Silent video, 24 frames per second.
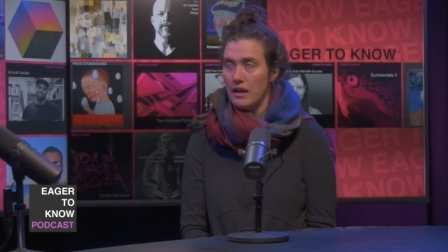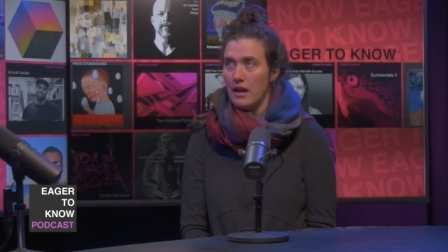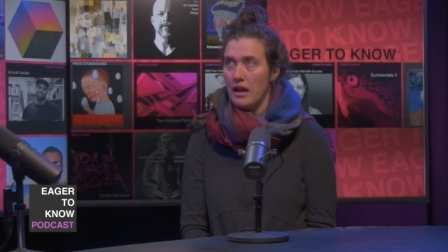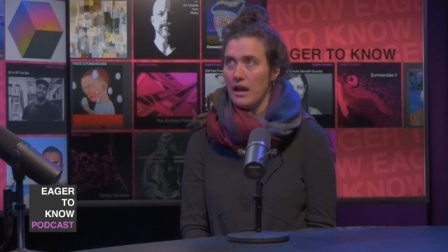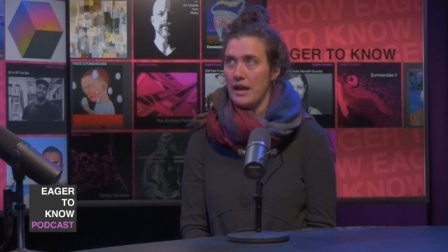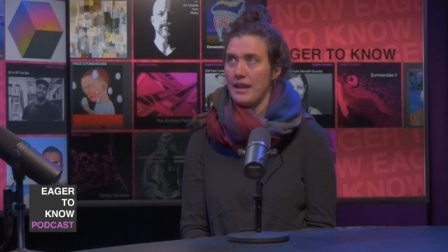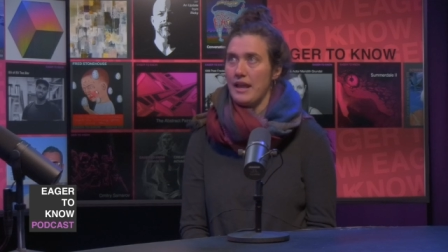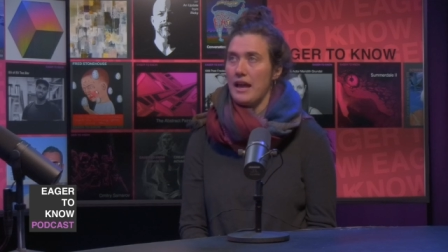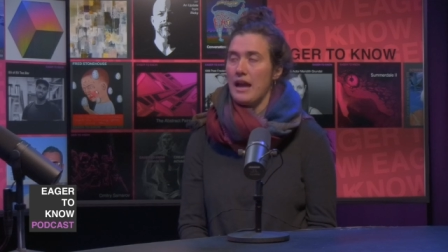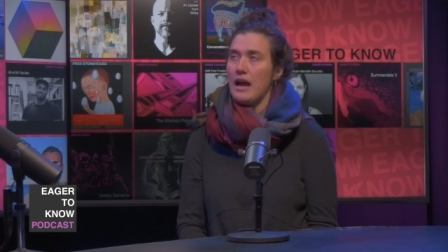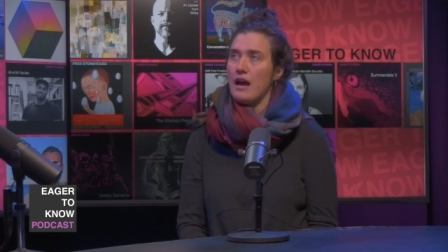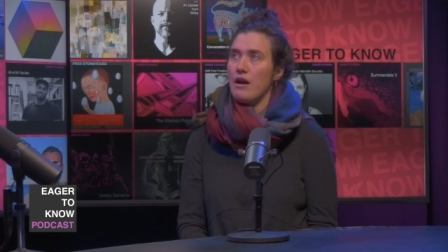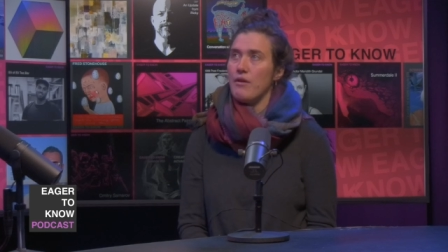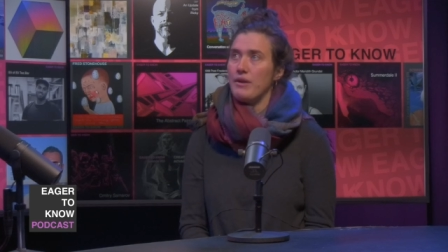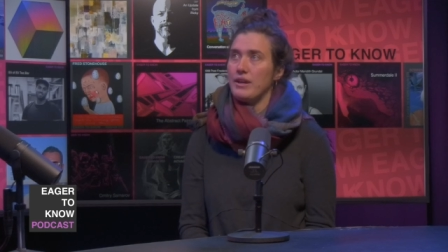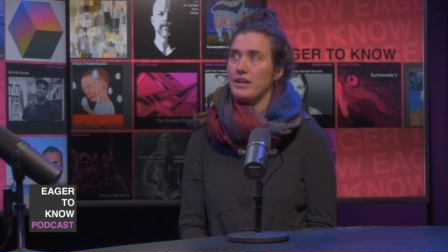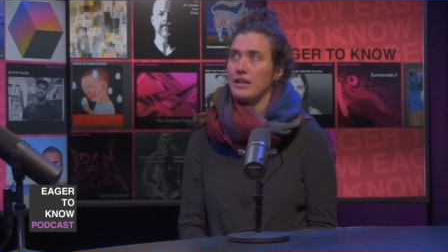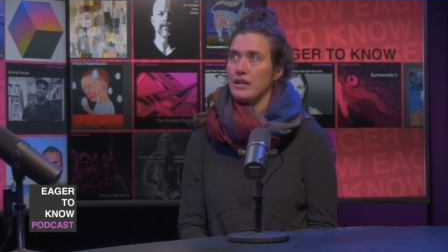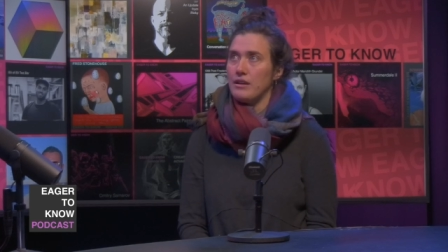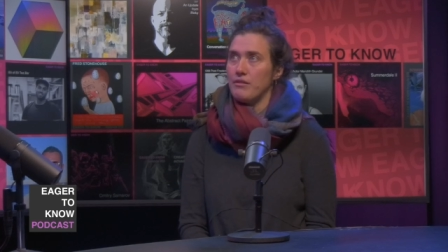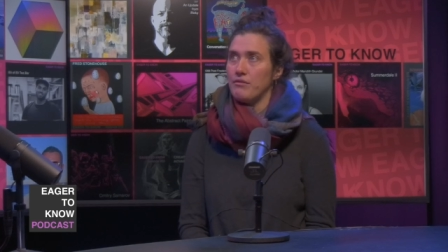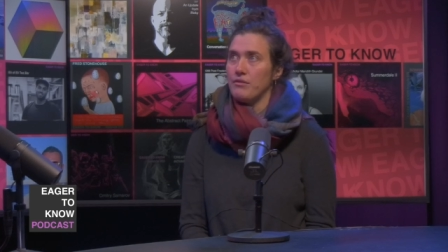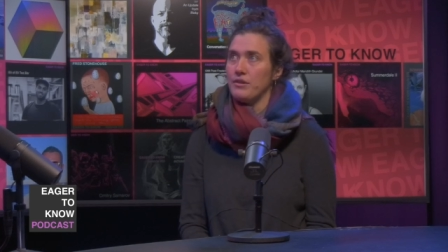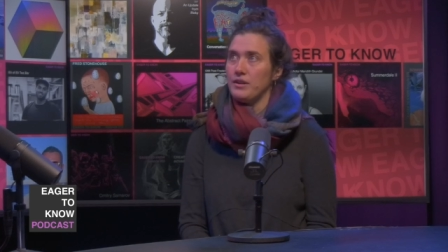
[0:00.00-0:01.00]
on how I
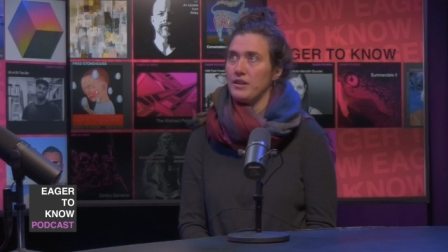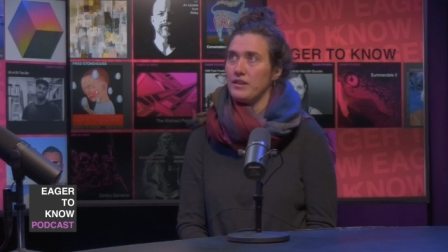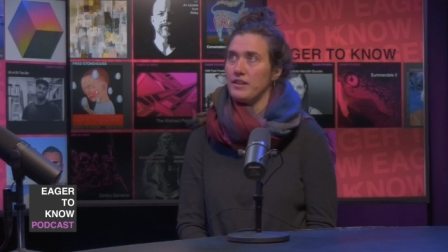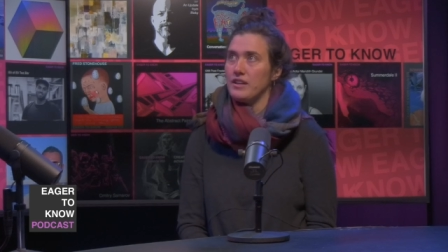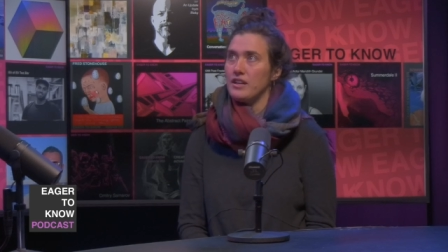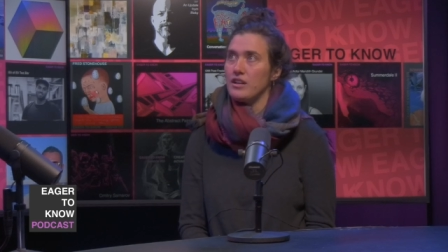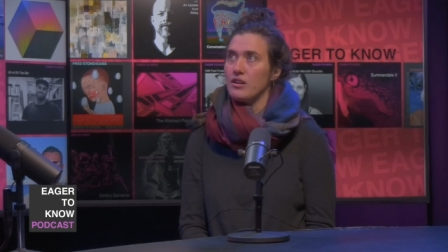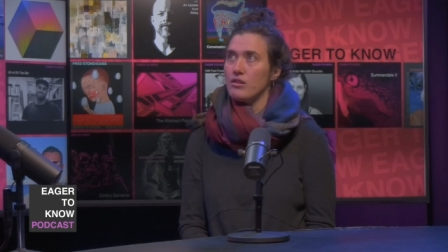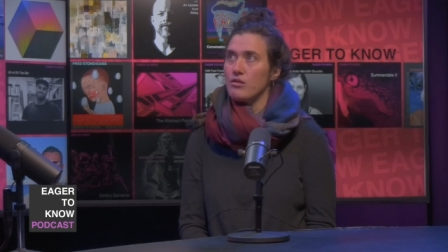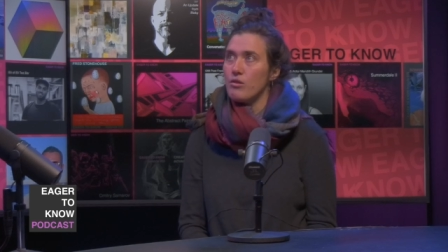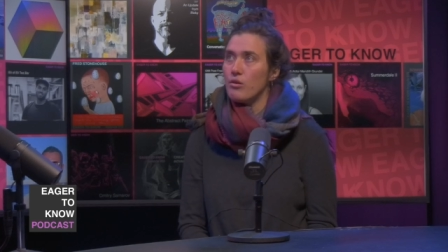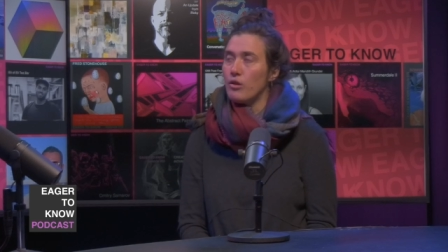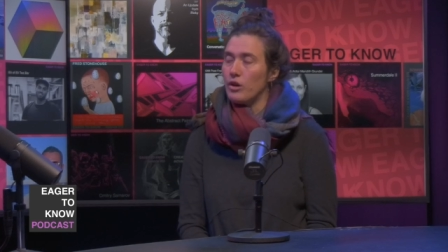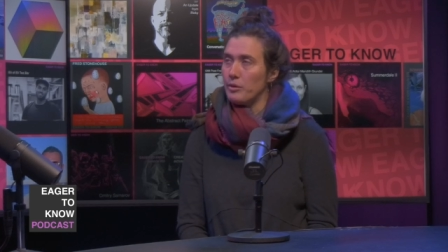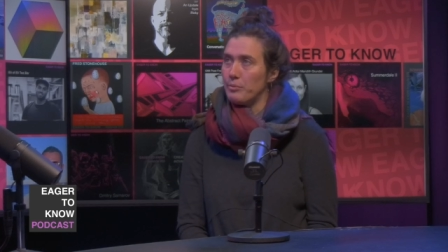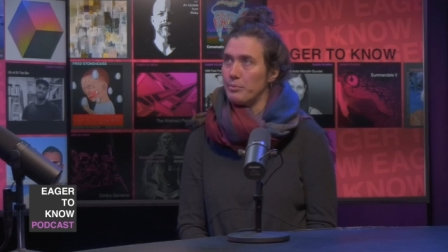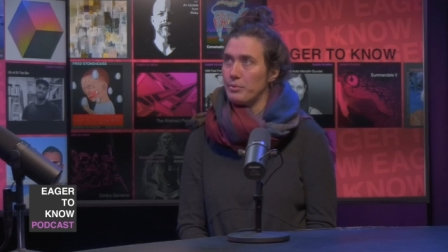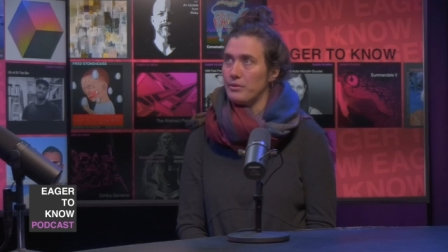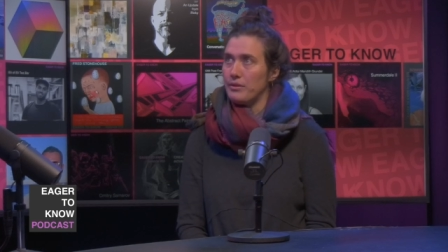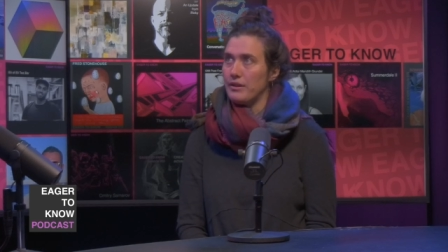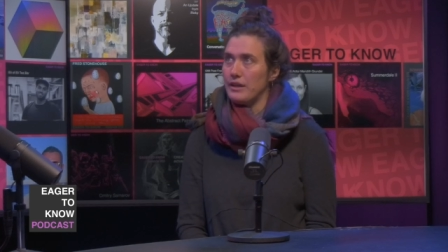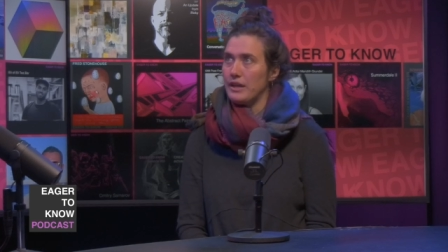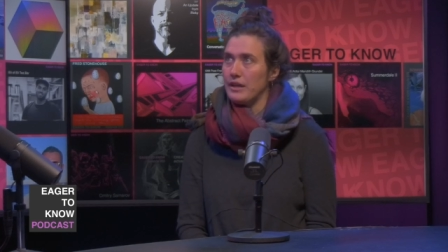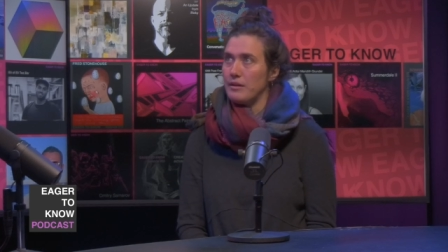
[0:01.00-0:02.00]
can really
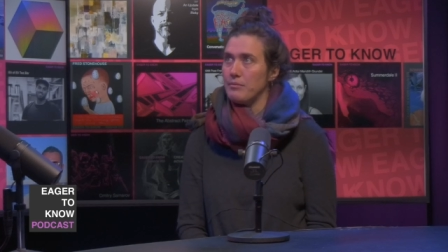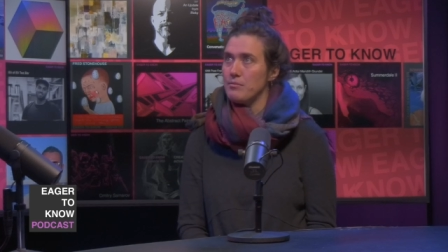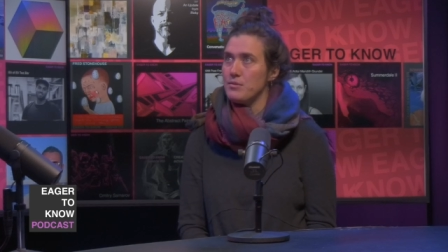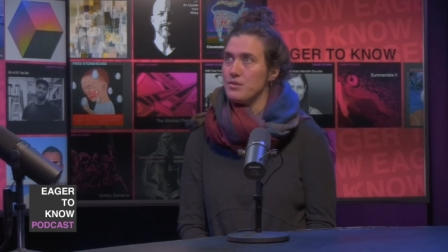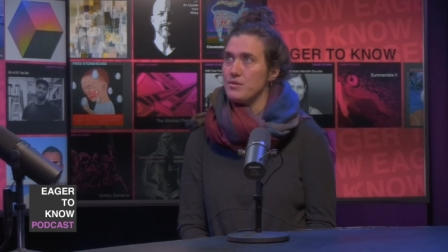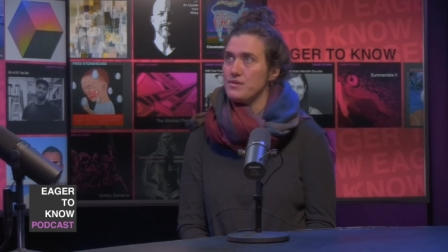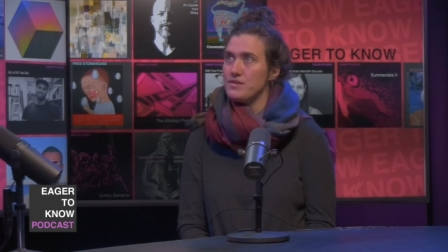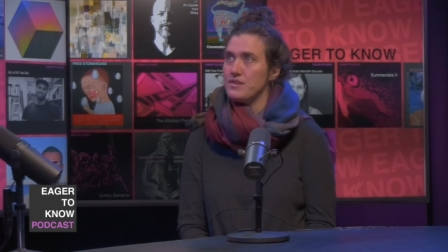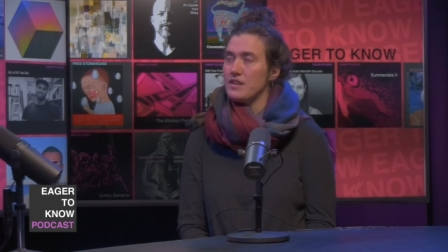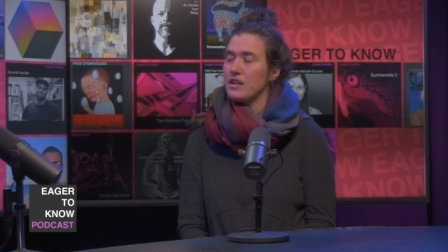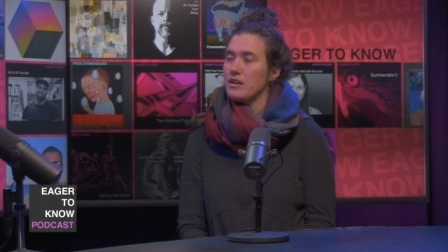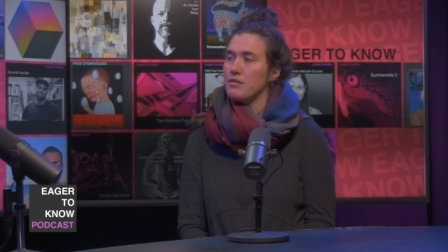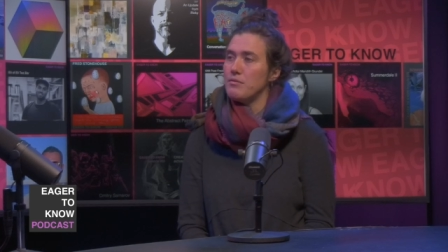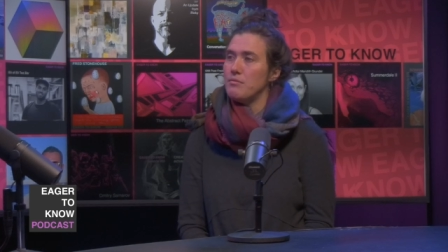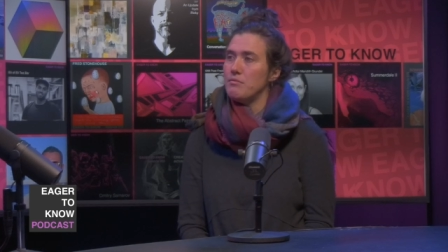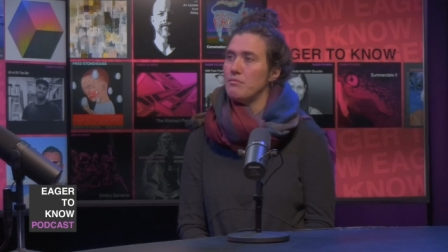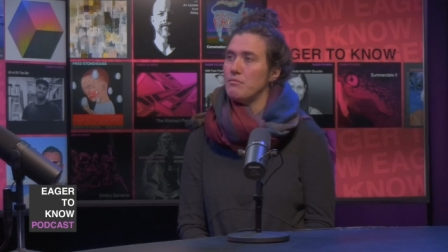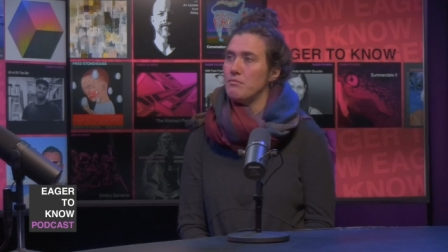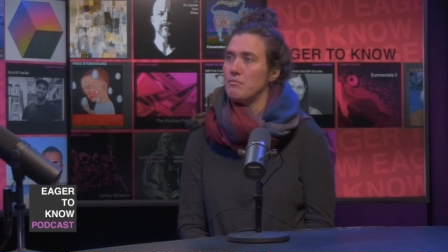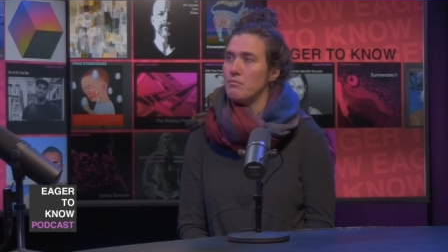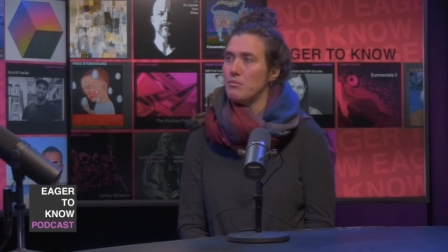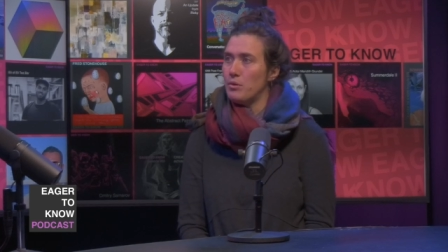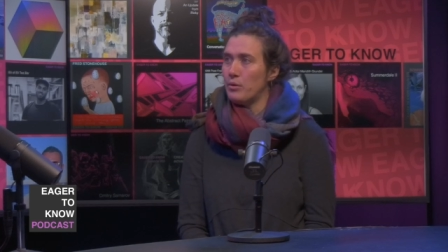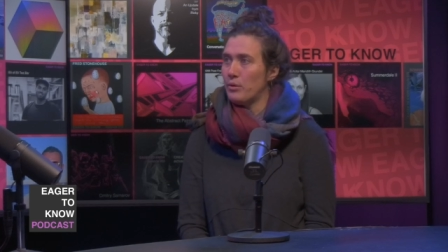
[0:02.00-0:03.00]
incorporate music
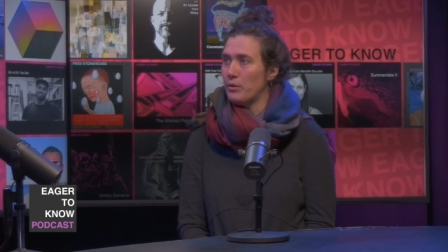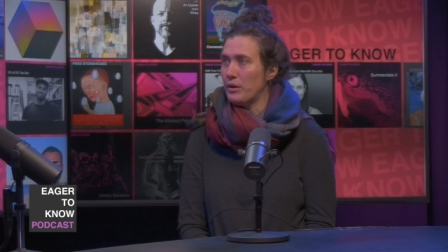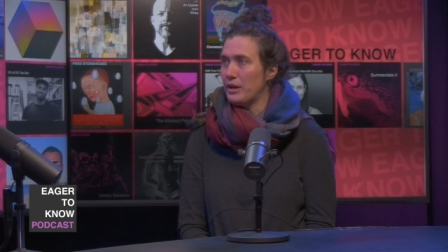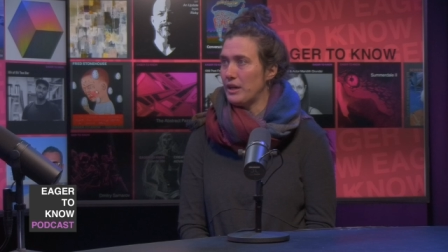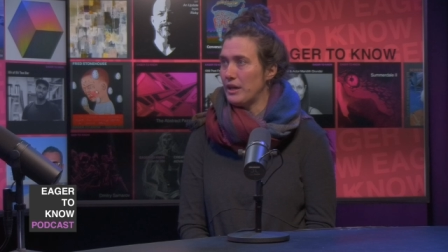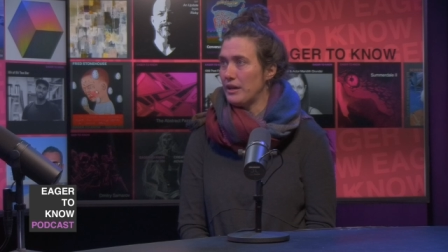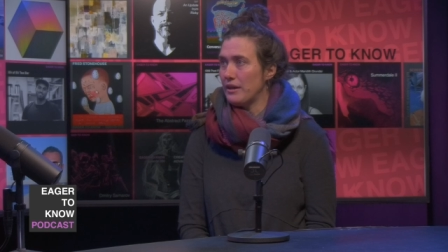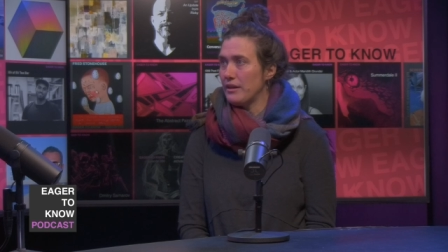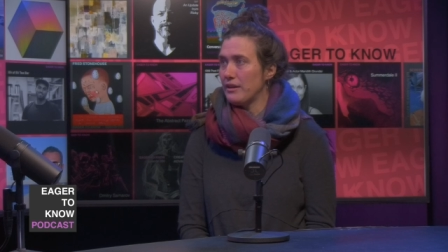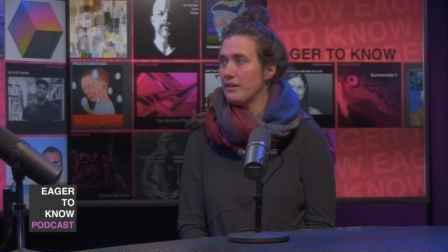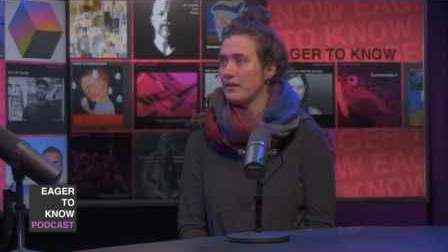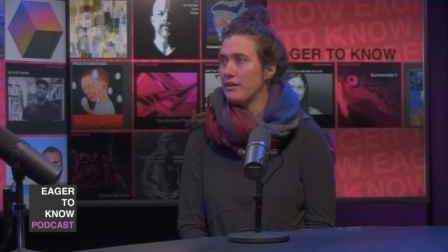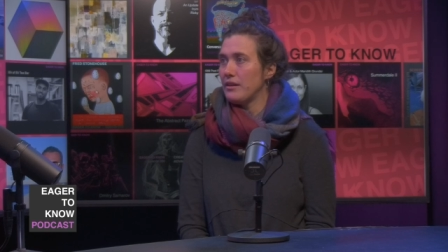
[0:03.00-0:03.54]
more